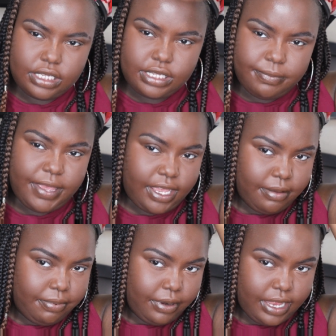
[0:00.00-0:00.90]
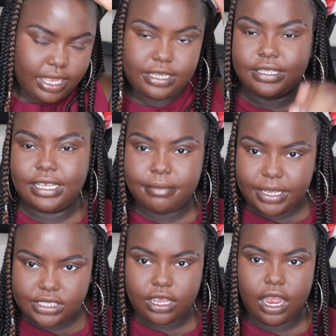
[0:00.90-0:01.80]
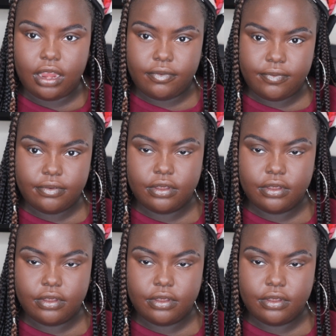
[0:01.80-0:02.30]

It's a makeup brand. Look at my scarf.